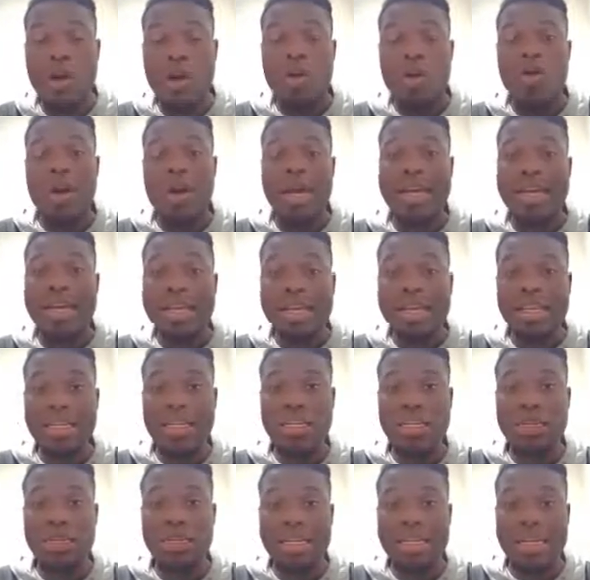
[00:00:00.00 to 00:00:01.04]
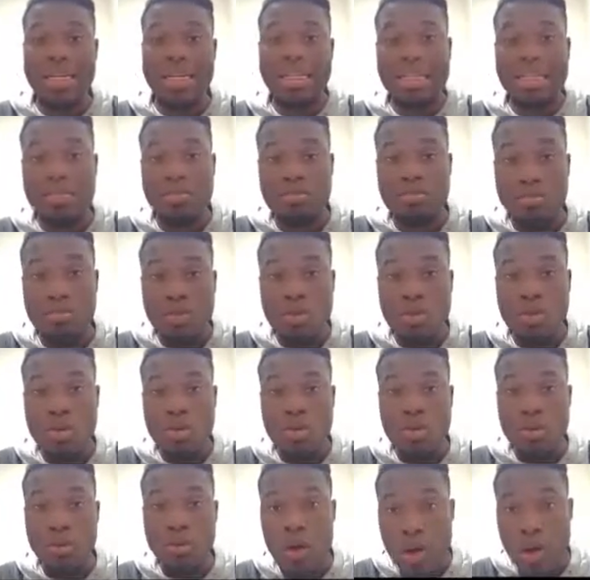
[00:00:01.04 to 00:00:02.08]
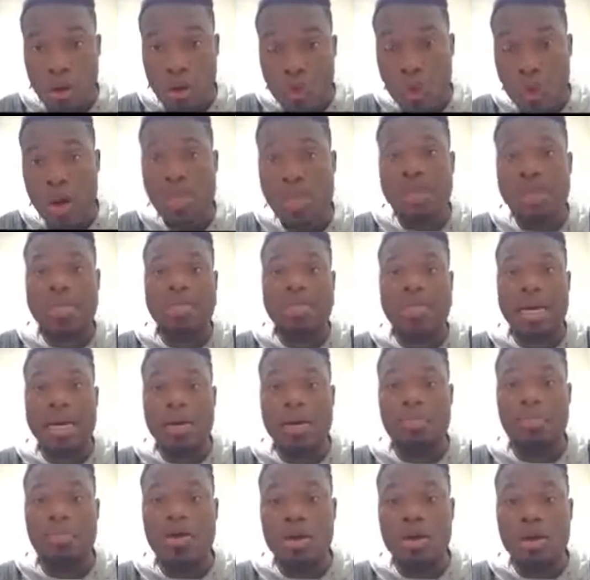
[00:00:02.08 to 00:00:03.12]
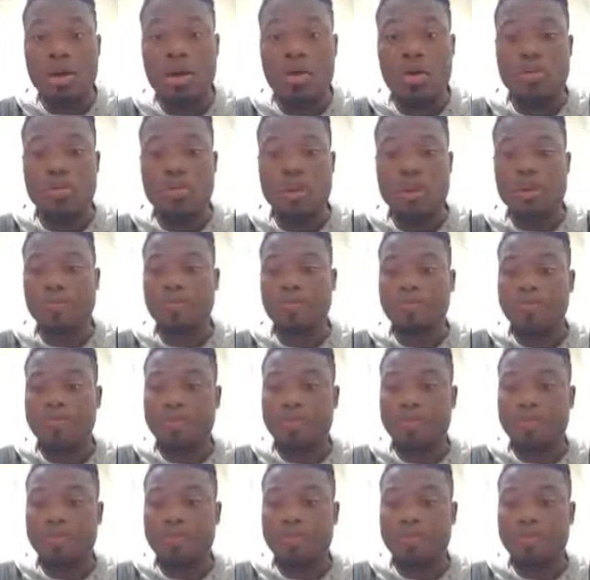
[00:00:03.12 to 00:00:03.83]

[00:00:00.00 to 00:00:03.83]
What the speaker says: What I need to do is I need to move one step over.